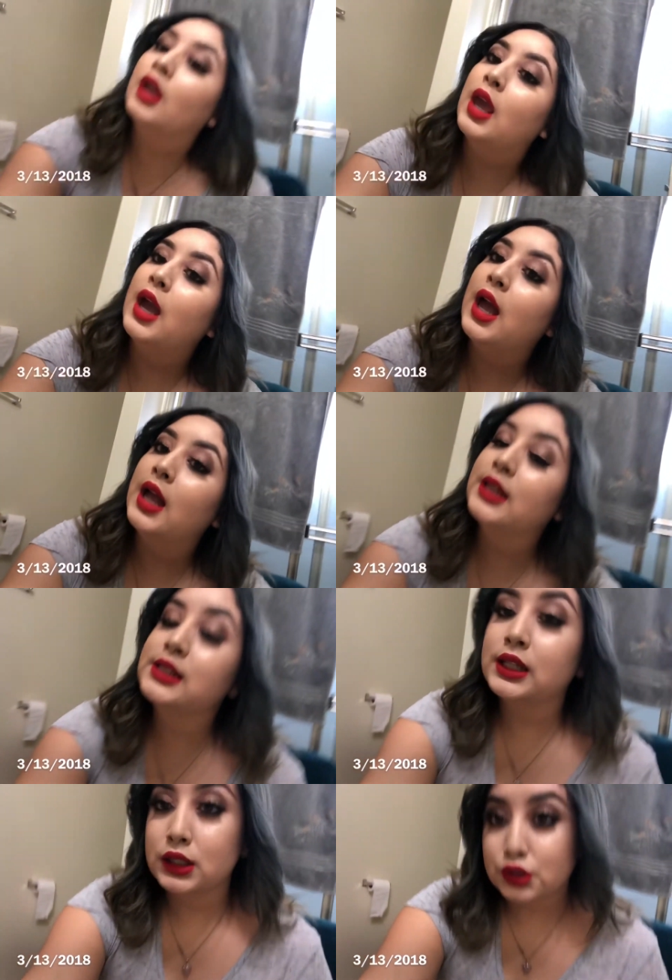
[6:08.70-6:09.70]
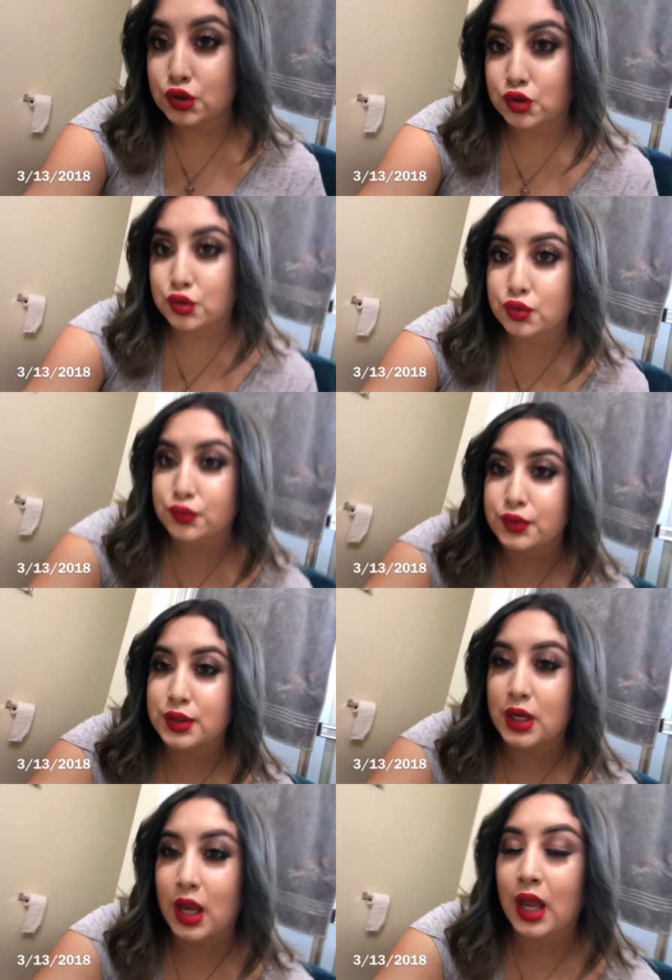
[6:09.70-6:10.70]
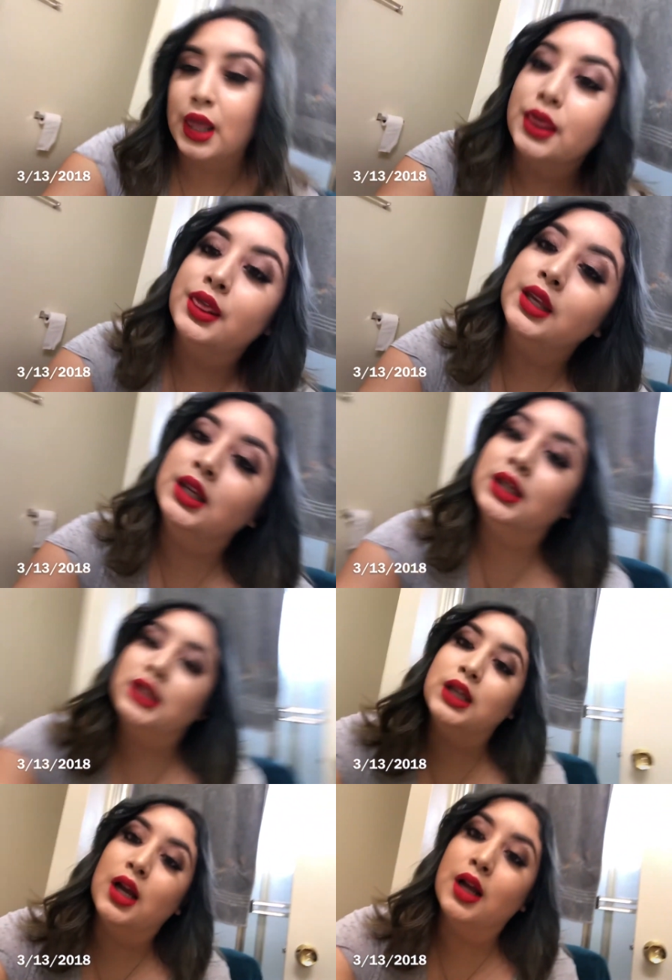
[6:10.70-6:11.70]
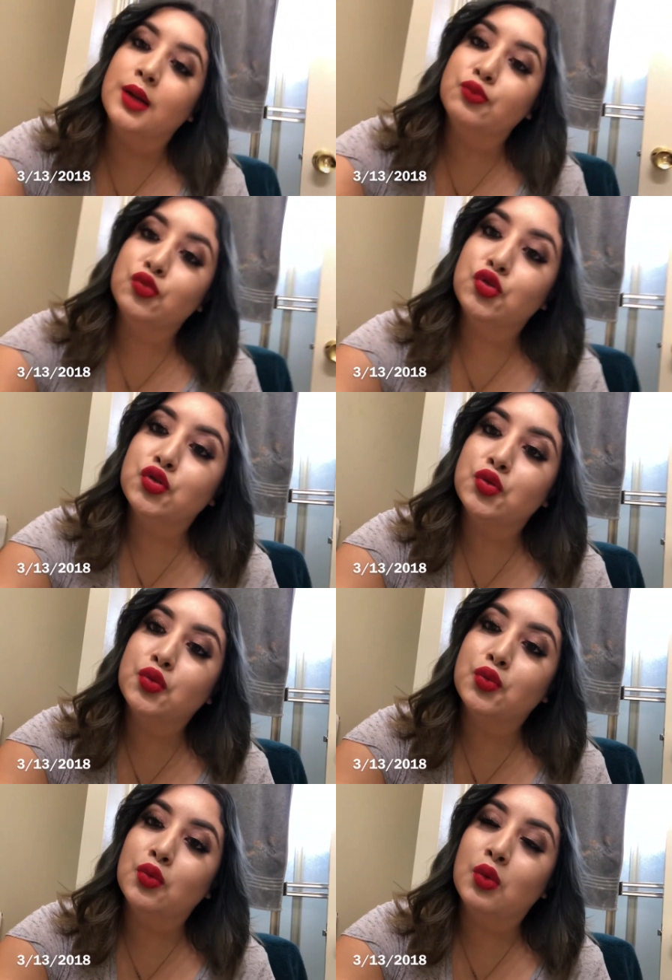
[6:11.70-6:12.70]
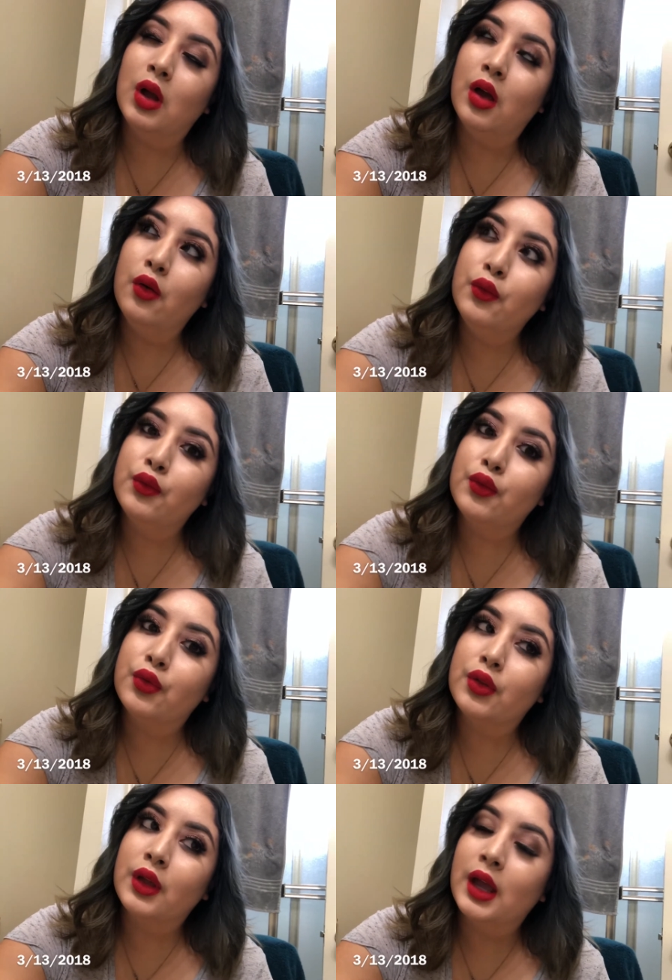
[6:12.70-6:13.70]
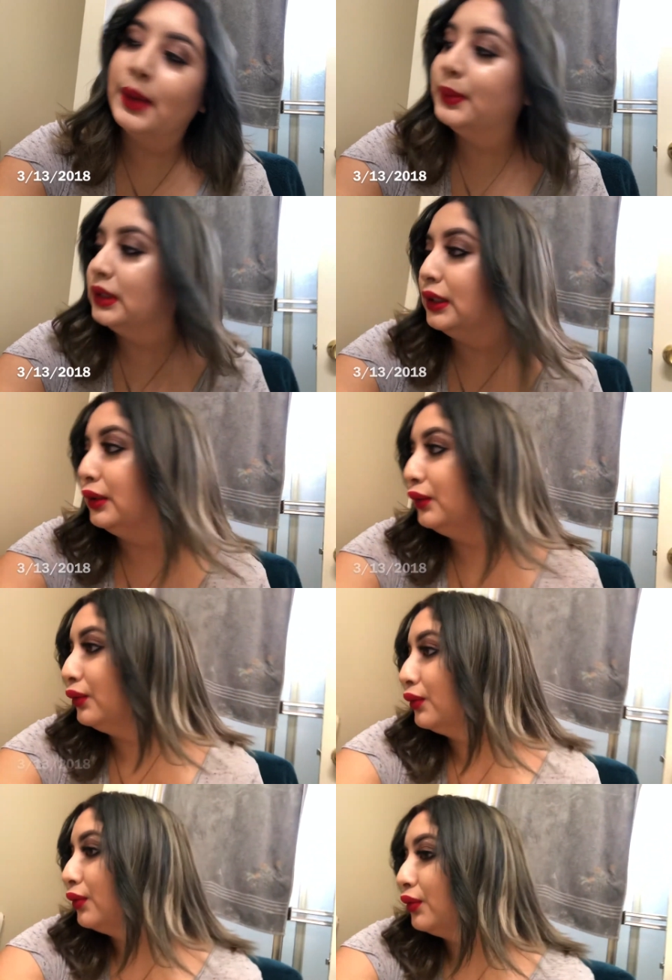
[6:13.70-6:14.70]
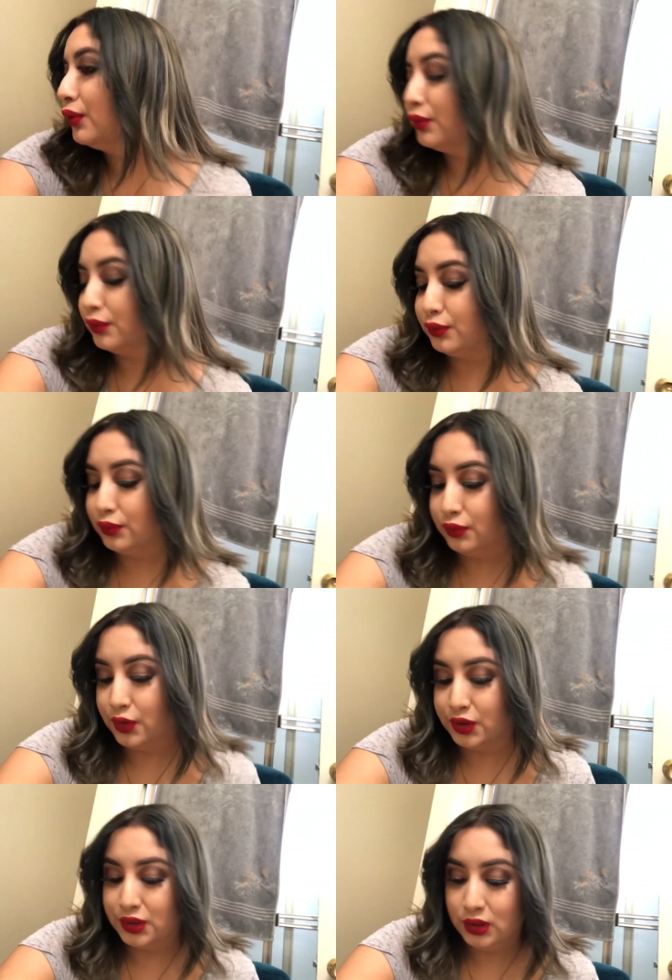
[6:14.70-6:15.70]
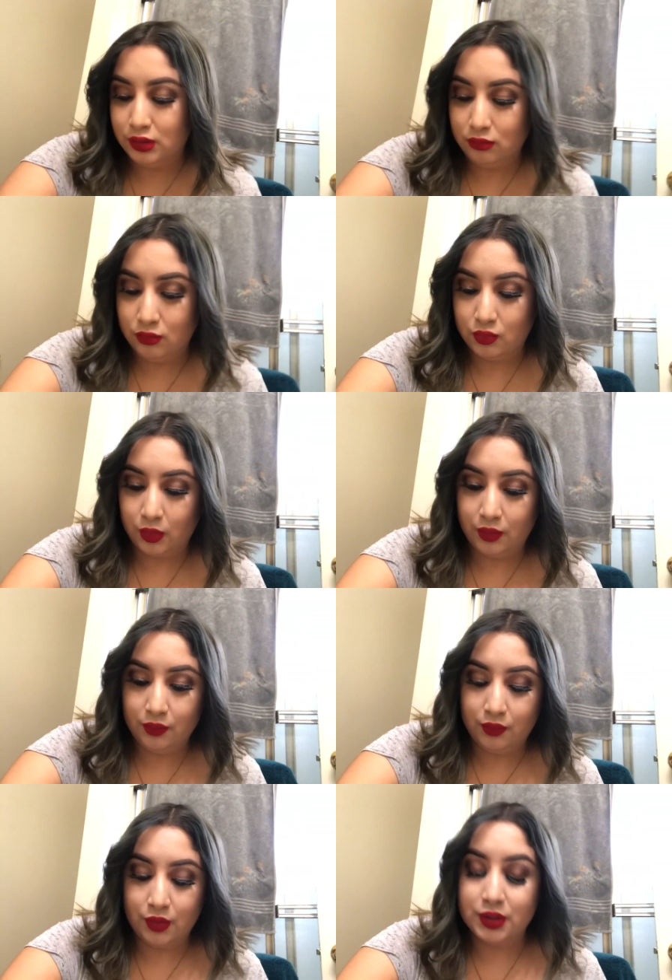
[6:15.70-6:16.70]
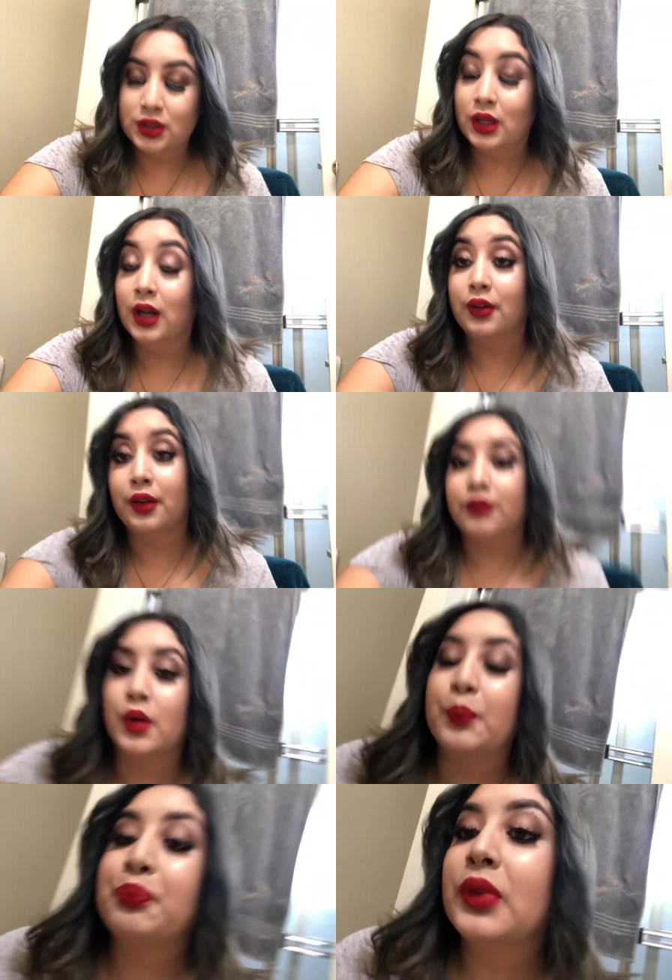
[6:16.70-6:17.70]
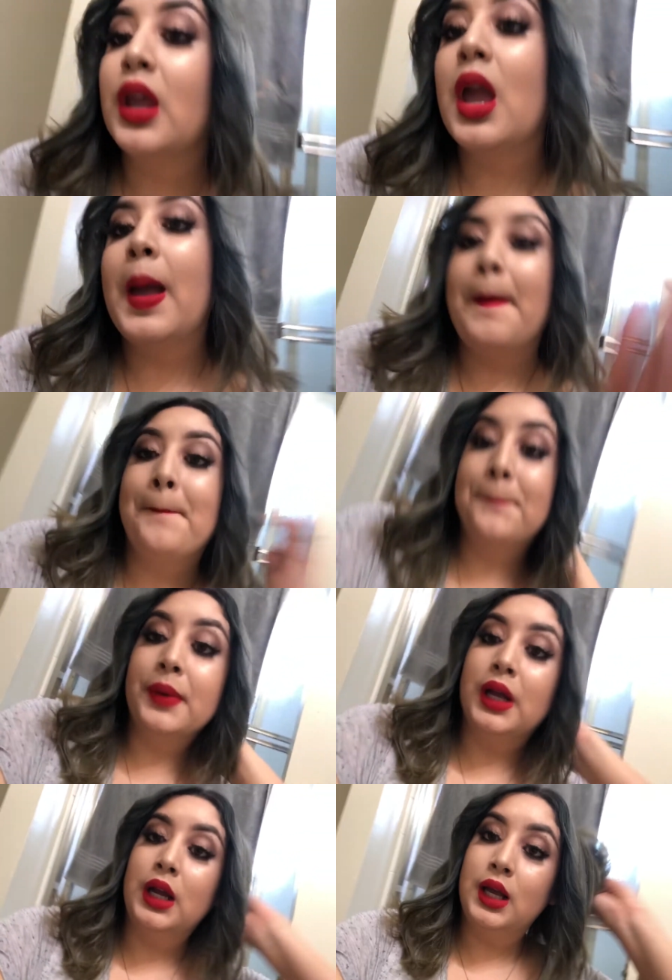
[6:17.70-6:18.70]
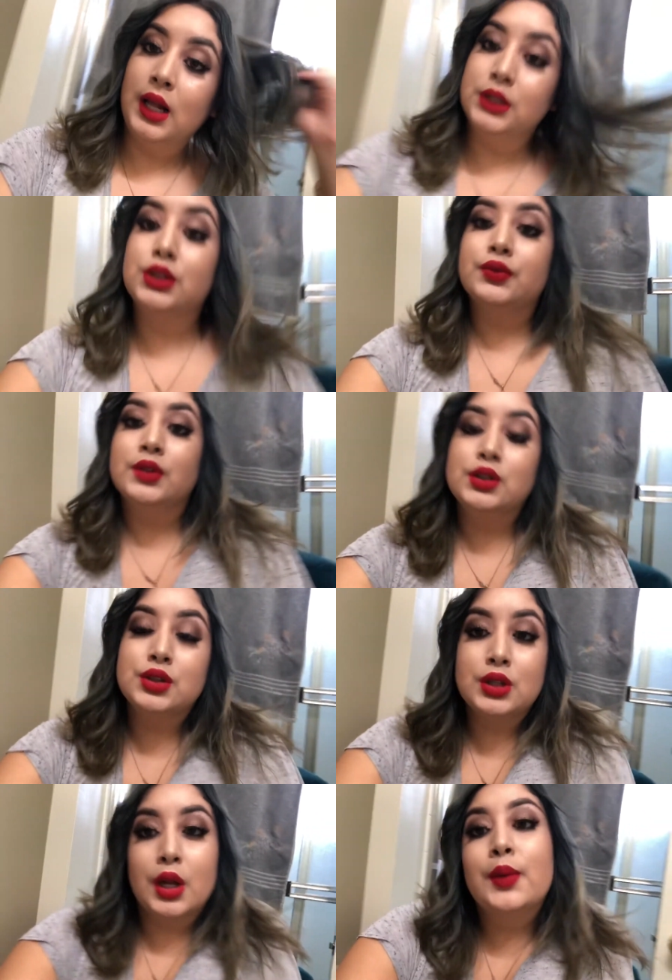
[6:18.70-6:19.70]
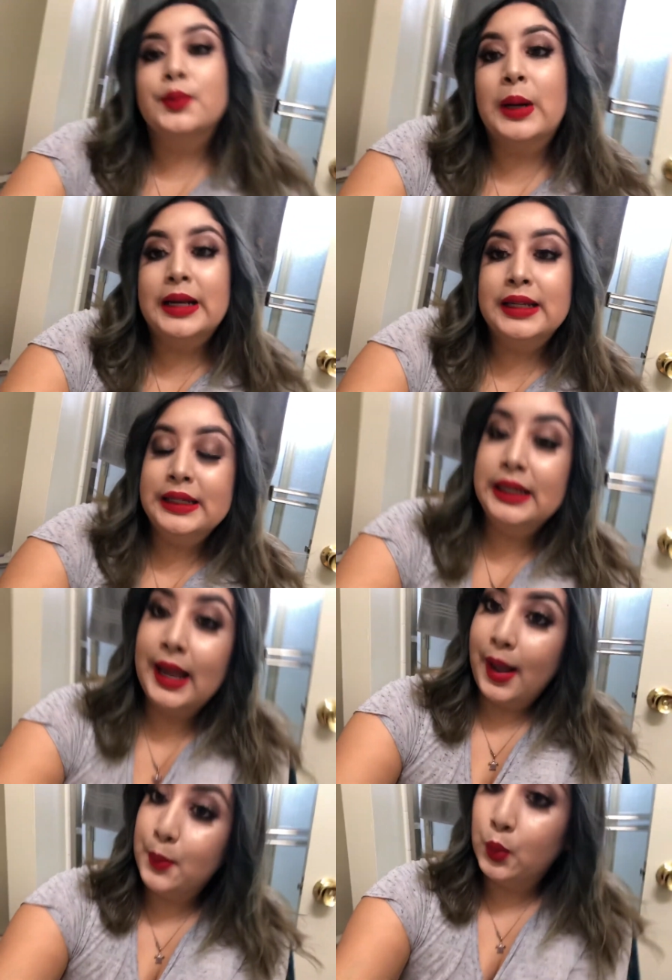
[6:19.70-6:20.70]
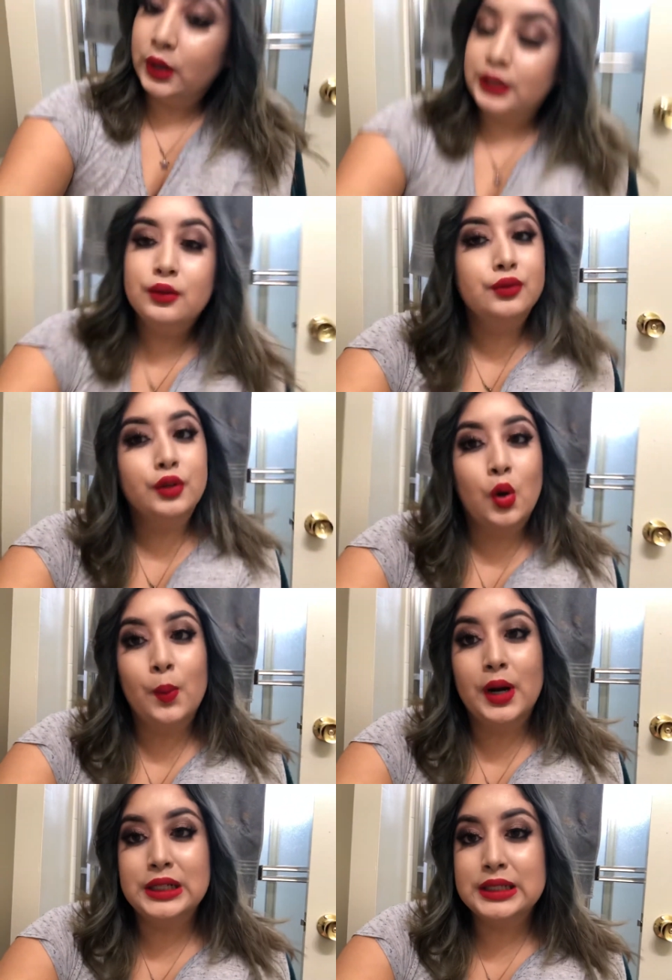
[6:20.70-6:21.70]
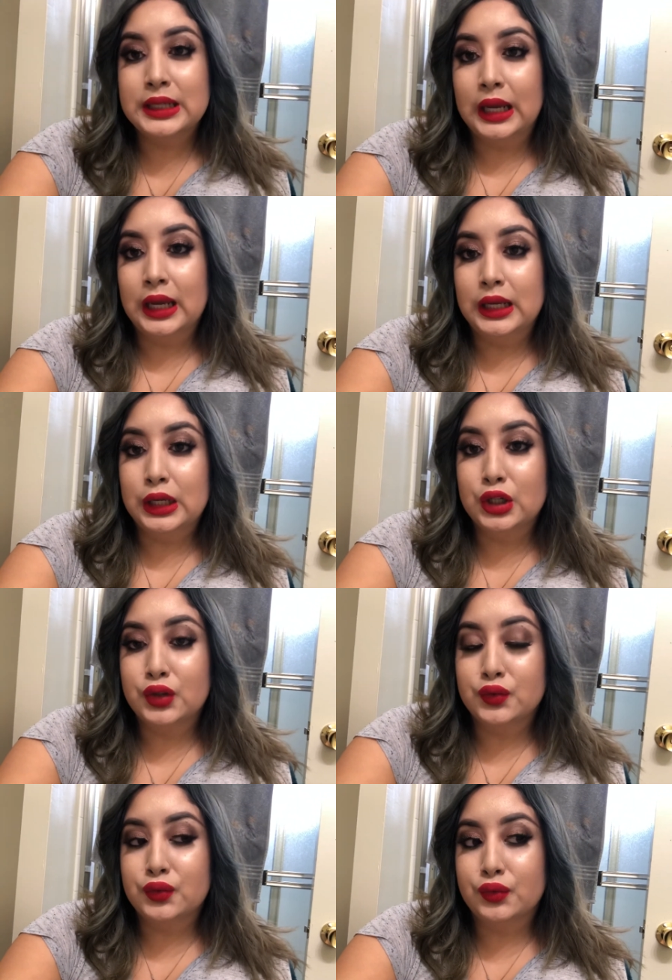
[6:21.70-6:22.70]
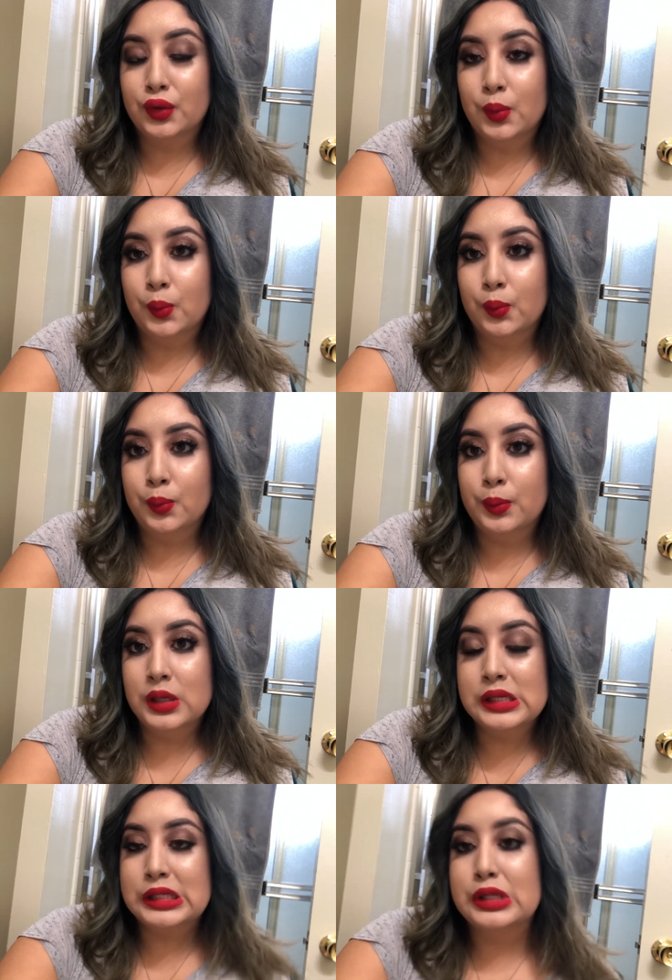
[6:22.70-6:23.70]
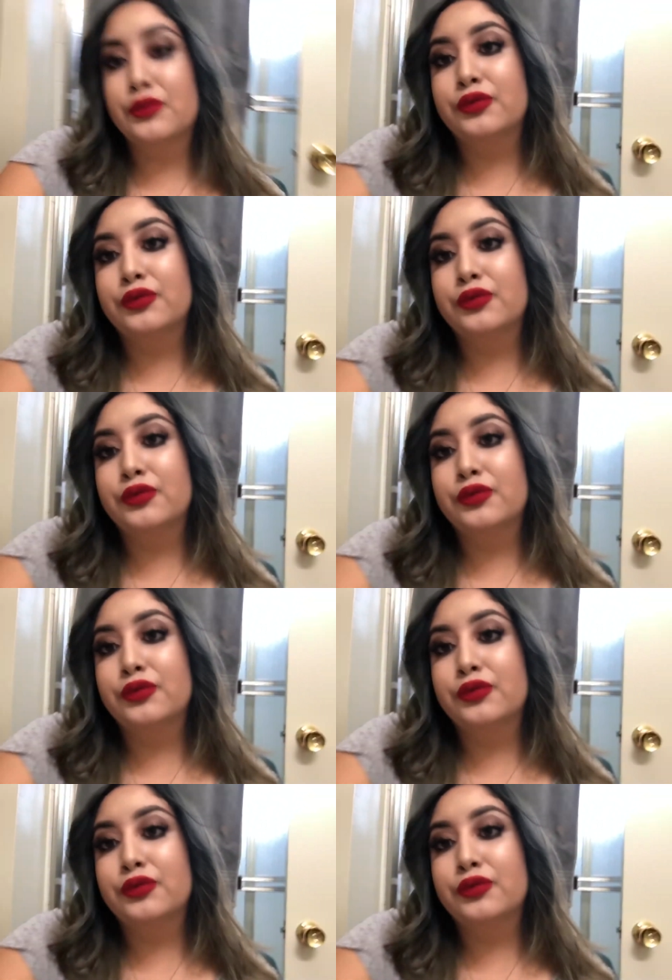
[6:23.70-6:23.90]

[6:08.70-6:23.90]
Hey guys, it's Tuesday the um, 12th, I believe. 13, 12, 14, I don't know. But I just finished getting ready. I'm waiting for Omar to get here from his